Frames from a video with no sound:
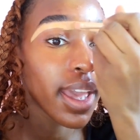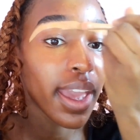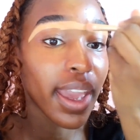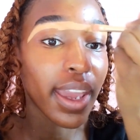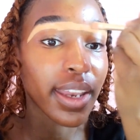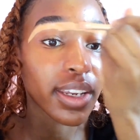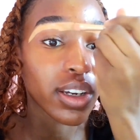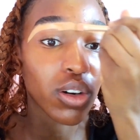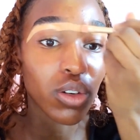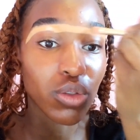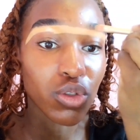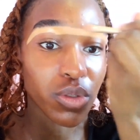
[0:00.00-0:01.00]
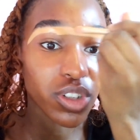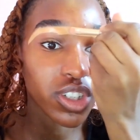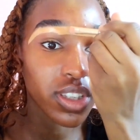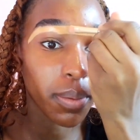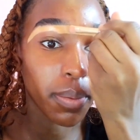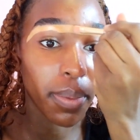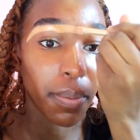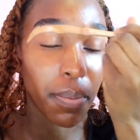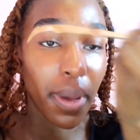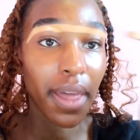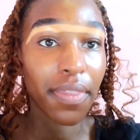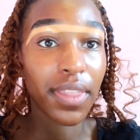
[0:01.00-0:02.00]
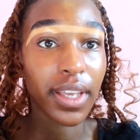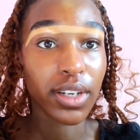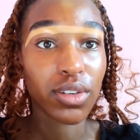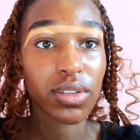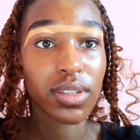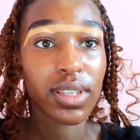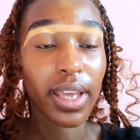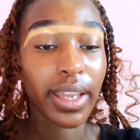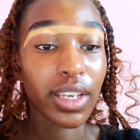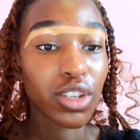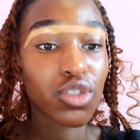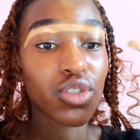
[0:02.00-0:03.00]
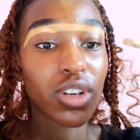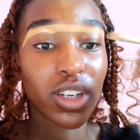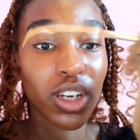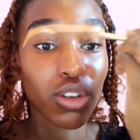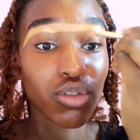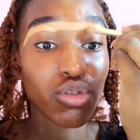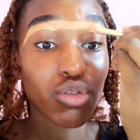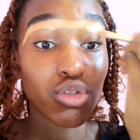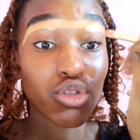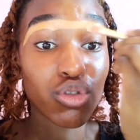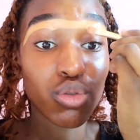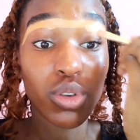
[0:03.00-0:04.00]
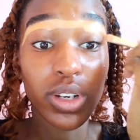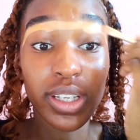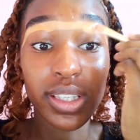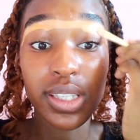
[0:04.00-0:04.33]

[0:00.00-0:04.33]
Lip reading: and it goes, which is a bad thing because I need to learn how to control it.